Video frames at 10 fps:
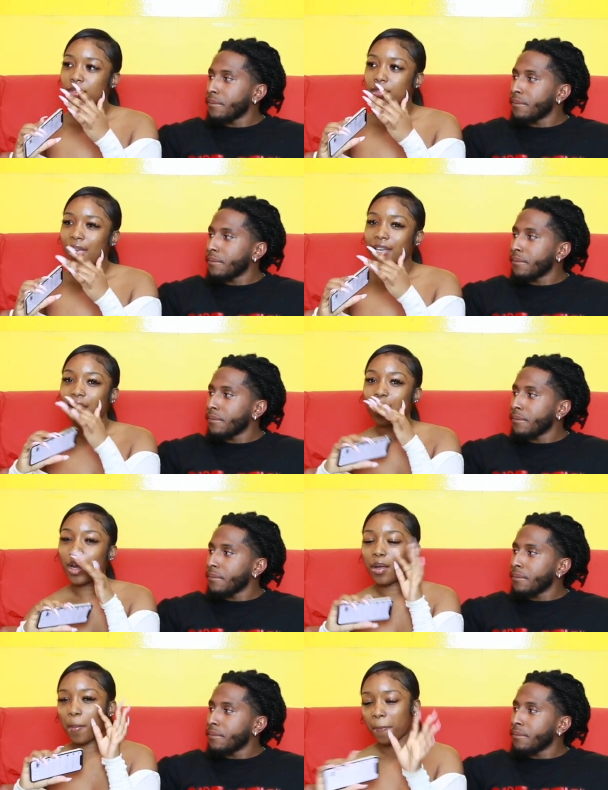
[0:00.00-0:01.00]
Speaker 1: like
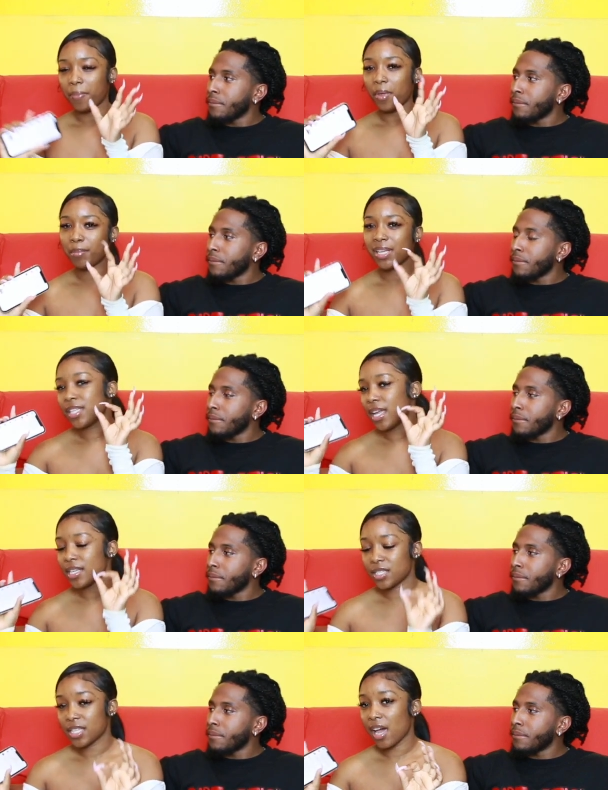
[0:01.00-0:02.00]
I'm not
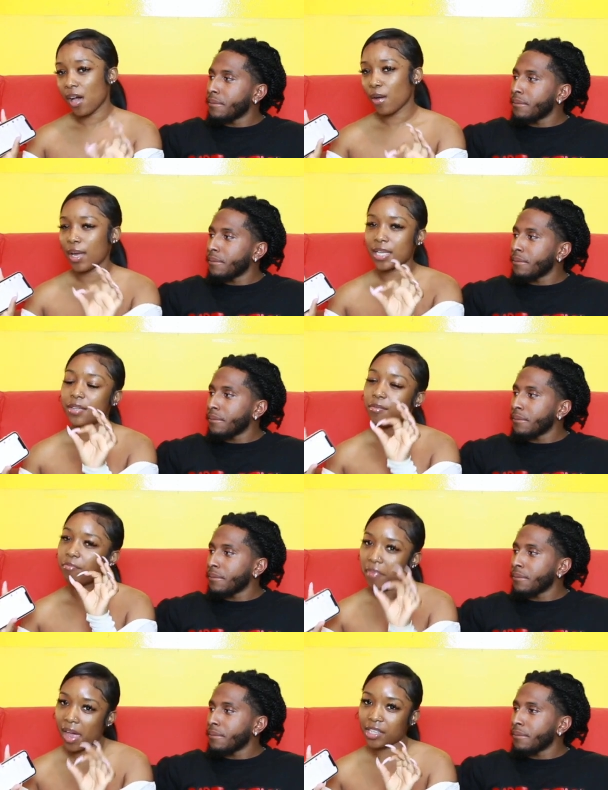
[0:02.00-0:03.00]
saying style as in
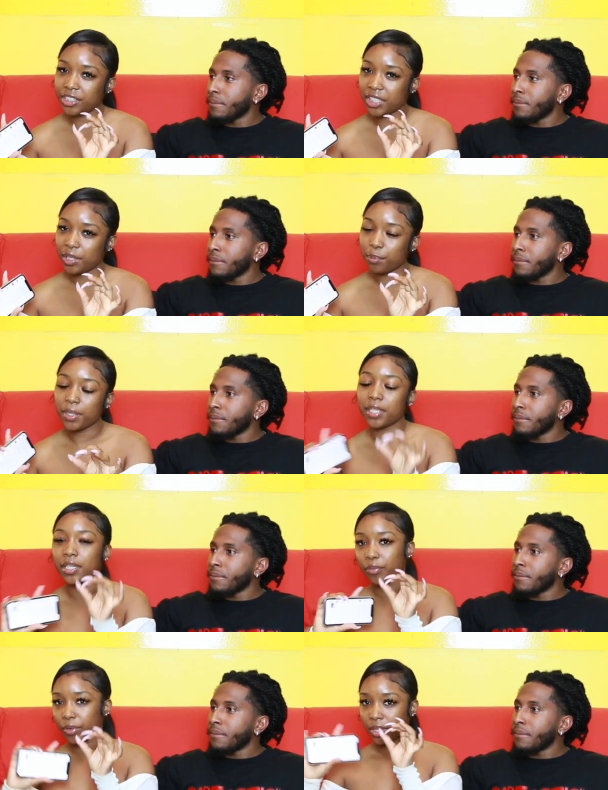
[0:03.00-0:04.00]
fashion, but
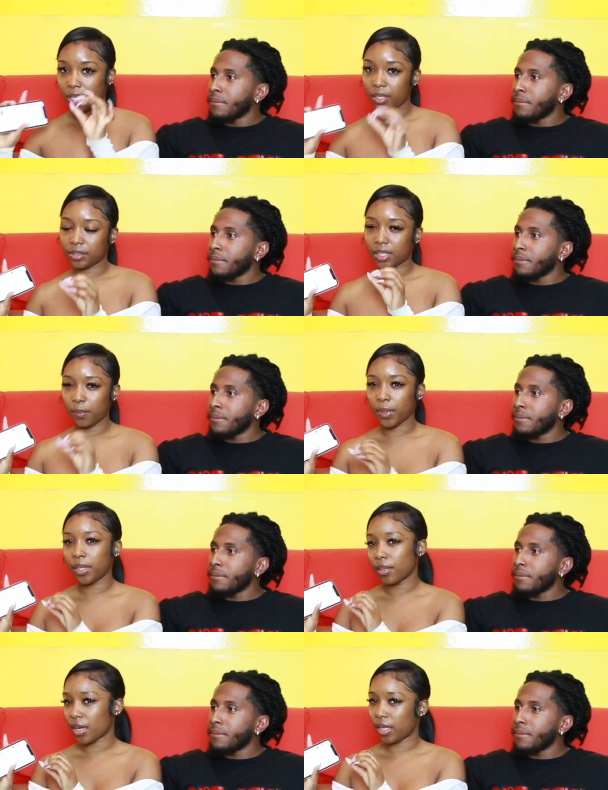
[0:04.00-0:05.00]
different things that we
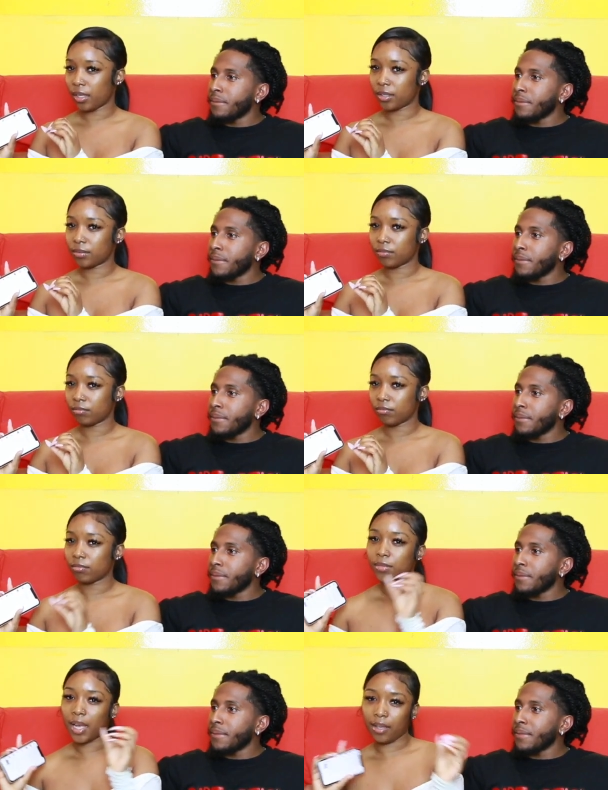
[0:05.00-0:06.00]
like.
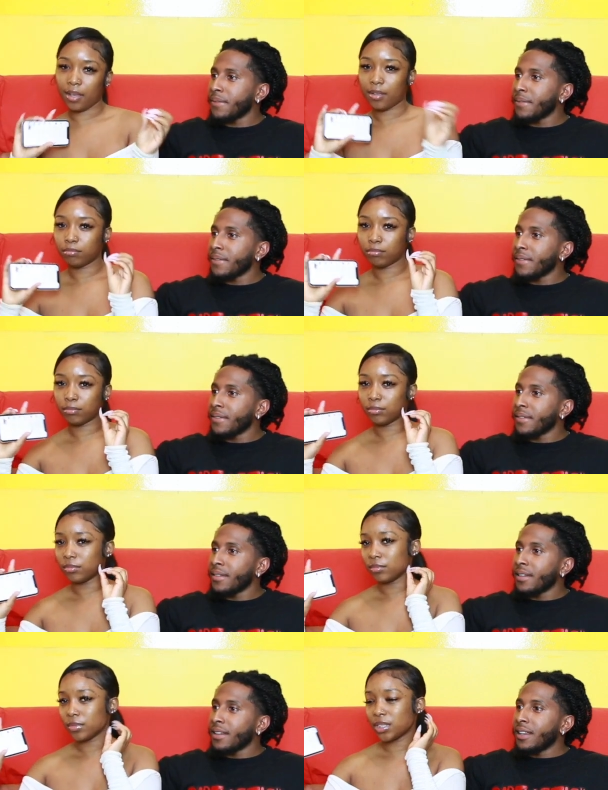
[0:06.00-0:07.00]
Like
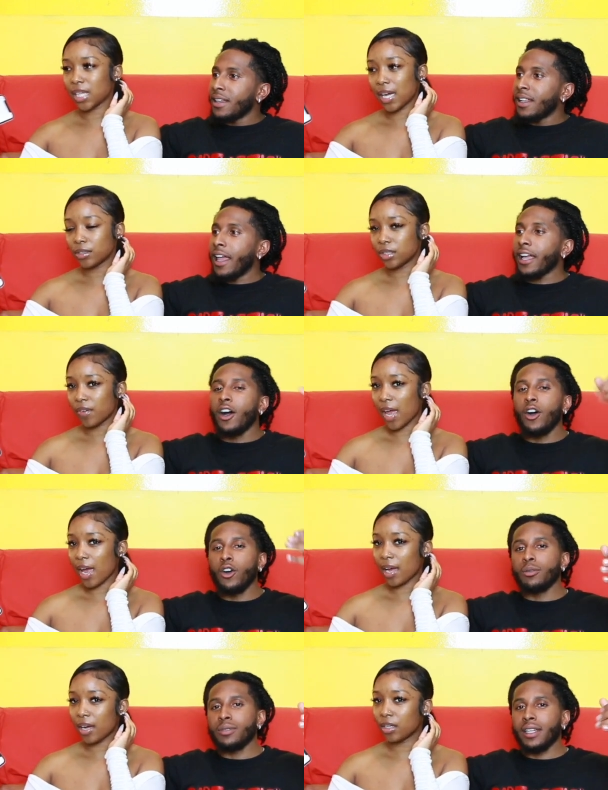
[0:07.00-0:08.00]
styles like of
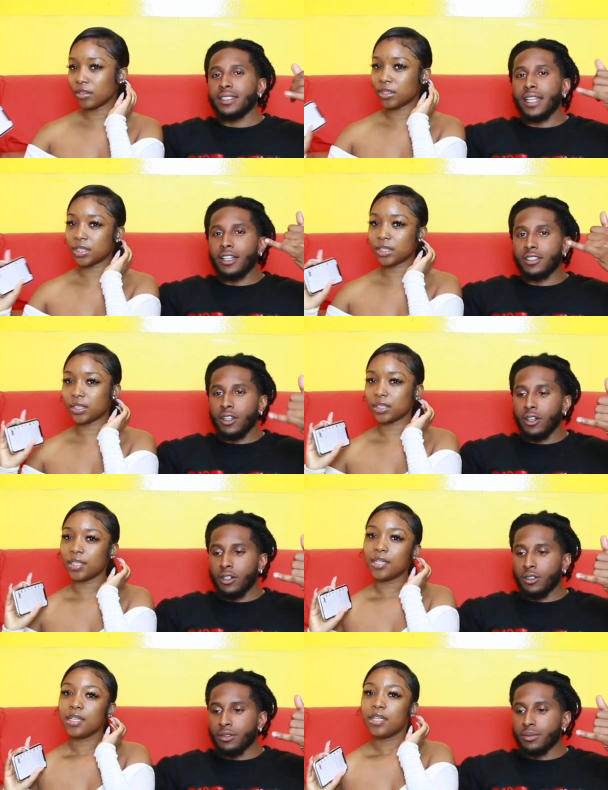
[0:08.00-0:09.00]
homes, houses. of
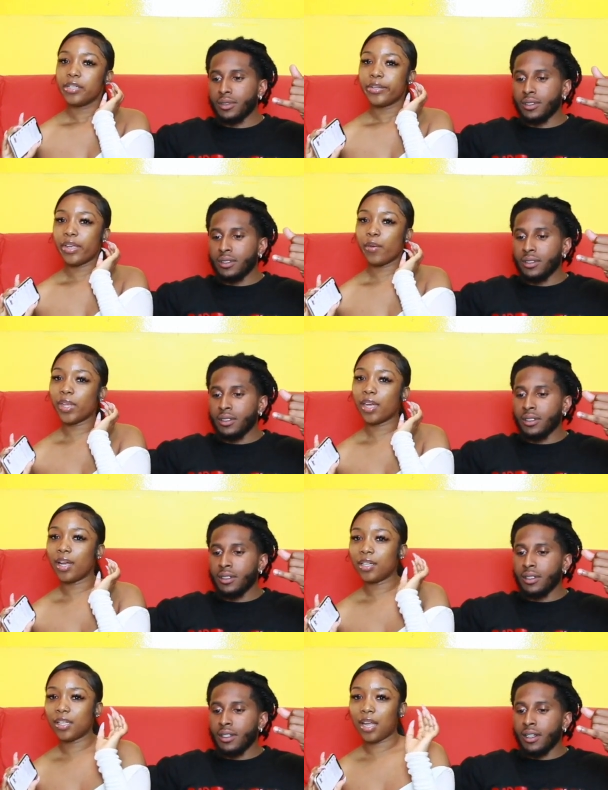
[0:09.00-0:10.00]
homes. And we
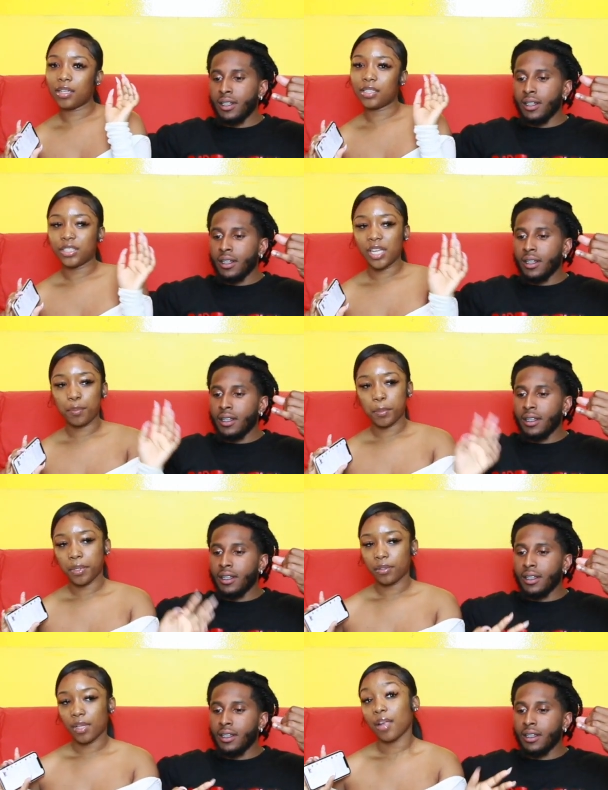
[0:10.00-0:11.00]
kind of like the same
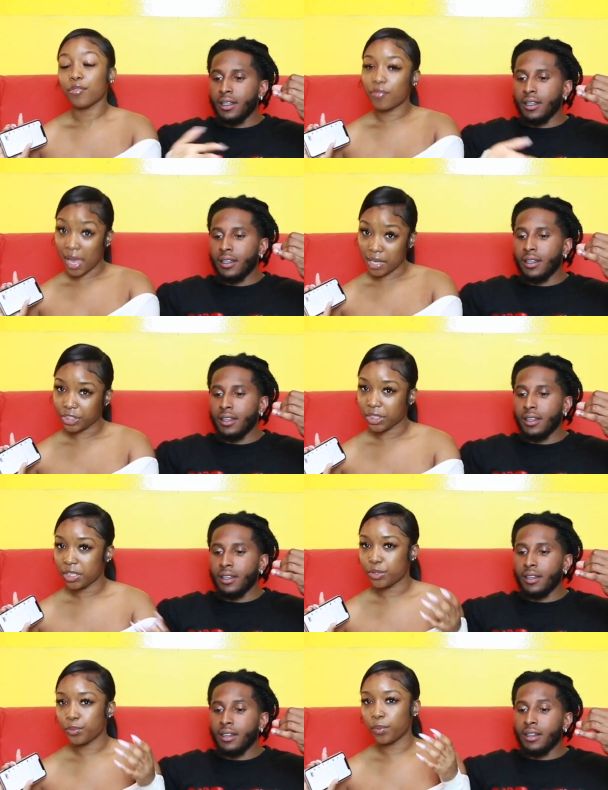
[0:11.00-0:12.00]
like fashion as